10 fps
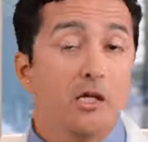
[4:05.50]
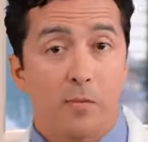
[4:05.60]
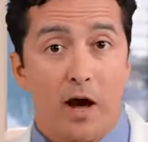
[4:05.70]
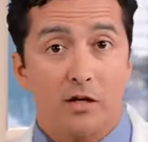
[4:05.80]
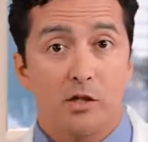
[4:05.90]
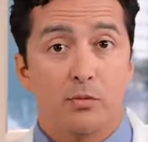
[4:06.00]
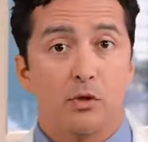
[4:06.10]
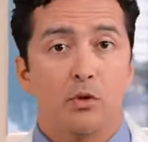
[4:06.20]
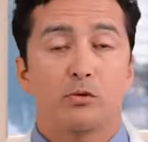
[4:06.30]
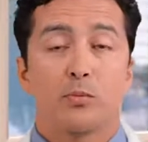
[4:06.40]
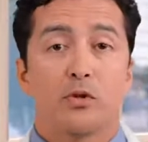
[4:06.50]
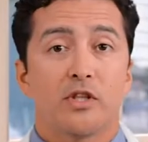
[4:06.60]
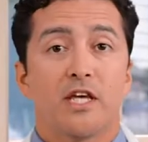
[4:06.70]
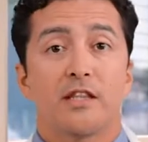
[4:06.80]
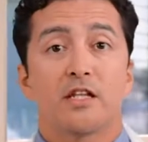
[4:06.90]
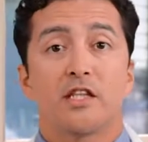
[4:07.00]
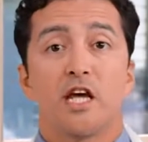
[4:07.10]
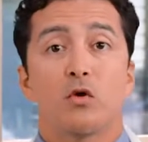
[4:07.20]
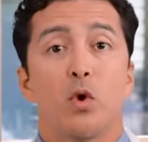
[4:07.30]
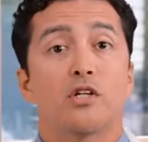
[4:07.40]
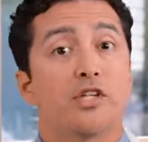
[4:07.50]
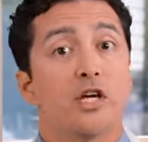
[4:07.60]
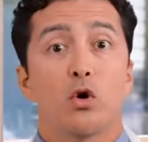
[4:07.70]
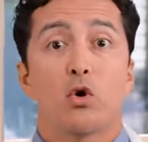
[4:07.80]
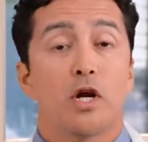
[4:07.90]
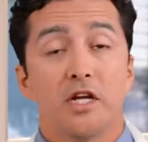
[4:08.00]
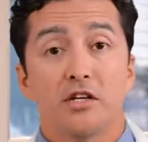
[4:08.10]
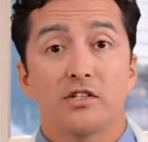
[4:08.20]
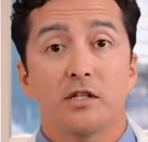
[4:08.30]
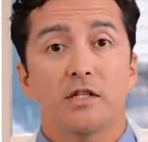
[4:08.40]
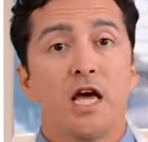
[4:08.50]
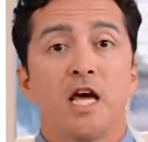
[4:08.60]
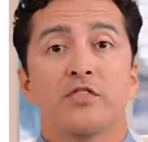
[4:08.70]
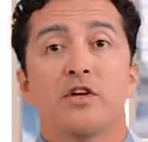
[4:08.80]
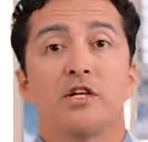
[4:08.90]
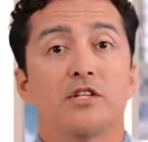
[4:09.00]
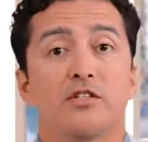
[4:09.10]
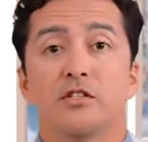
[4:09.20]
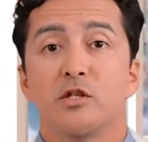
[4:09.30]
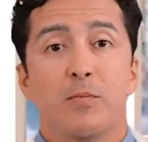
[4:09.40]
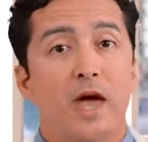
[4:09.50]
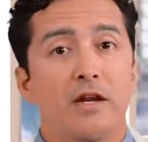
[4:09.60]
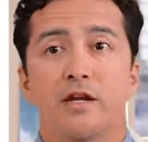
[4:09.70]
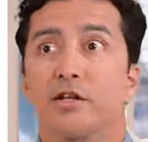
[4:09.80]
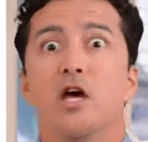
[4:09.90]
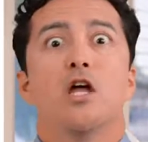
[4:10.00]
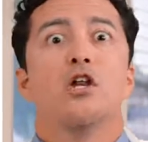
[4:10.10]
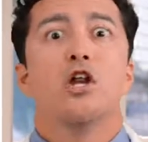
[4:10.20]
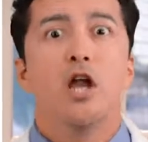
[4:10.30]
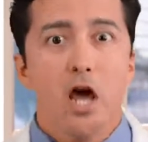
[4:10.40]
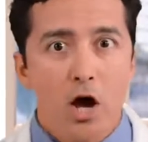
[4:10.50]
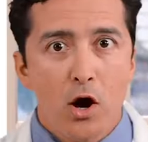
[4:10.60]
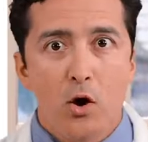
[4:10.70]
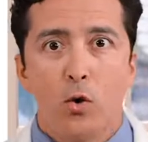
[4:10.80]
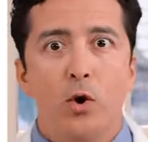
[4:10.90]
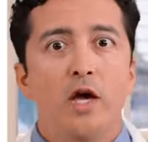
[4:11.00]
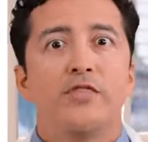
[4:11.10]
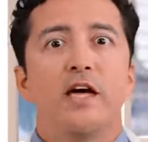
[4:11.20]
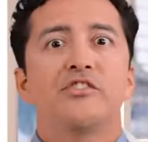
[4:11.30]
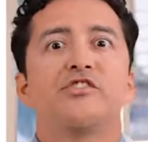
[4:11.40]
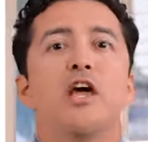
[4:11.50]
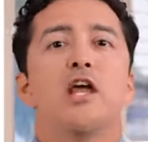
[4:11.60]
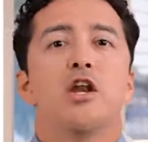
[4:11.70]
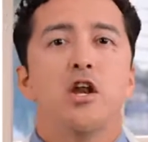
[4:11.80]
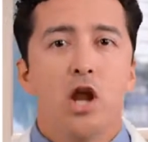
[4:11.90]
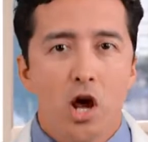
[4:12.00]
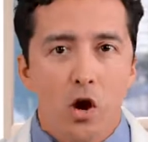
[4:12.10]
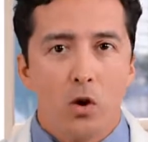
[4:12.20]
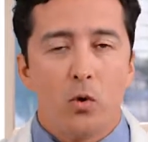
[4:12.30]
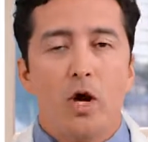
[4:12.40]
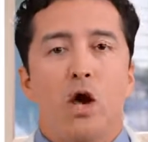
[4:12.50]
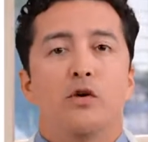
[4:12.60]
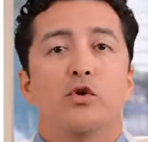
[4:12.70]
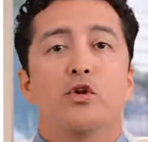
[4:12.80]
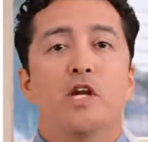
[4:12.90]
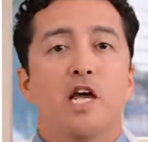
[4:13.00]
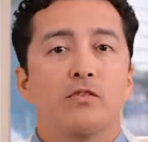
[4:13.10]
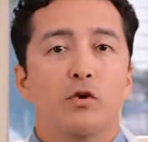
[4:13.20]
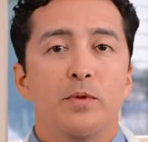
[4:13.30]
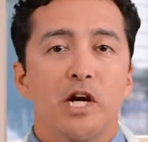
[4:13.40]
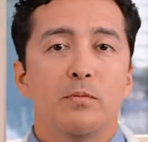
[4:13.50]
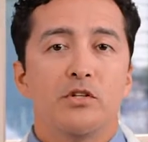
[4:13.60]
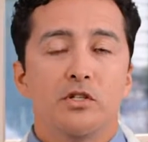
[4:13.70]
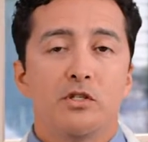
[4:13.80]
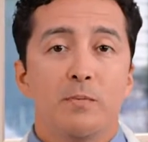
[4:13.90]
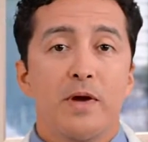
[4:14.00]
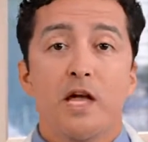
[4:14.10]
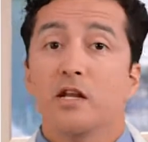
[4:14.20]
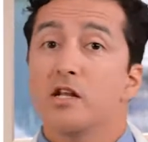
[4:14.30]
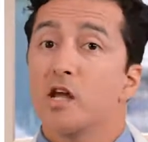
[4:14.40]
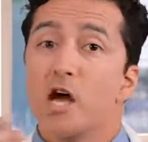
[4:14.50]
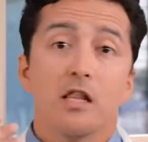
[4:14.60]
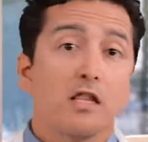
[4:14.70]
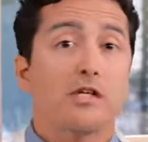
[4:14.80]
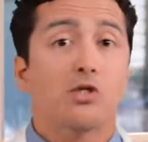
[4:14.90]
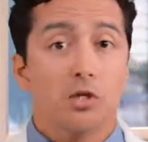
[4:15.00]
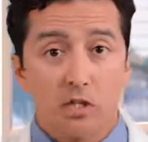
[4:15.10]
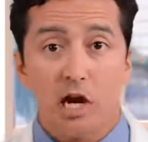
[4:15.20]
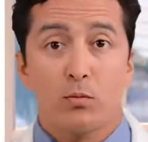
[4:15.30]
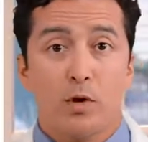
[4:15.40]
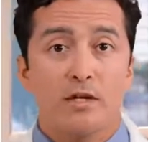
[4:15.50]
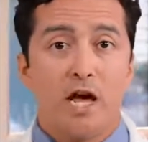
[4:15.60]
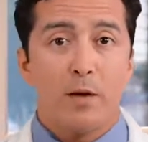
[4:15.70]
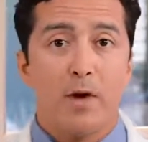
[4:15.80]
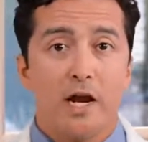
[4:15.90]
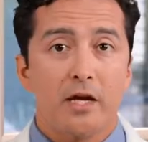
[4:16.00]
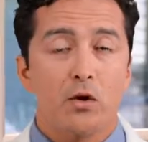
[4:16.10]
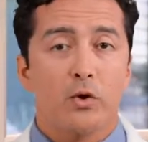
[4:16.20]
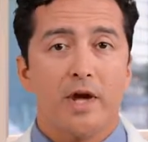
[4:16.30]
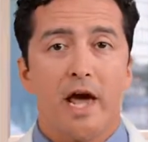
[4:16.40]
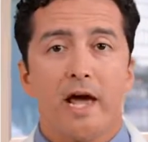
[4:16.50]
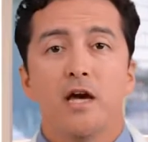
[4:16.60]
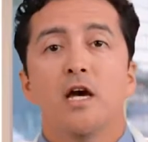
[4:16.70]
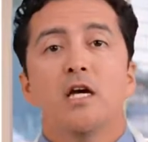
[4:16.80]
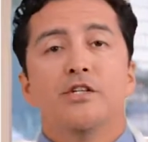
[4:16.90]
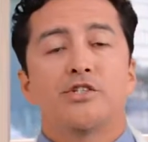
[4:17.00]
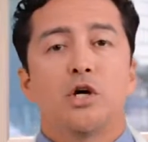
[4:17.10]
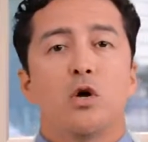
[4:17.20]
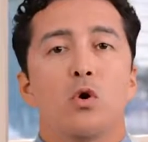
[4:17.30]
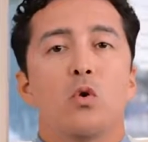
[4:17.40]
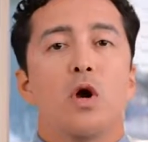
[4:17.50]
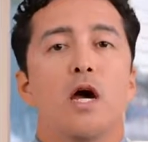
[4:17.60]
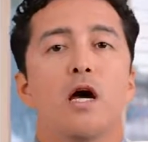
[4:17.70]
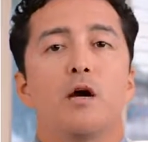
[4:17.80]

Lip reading: is possible. Most people think that once they go on an insulin, they're insulin dependent. No, that's a no. You never become insulin dependent unless you're type 1 diabetic, okay? So,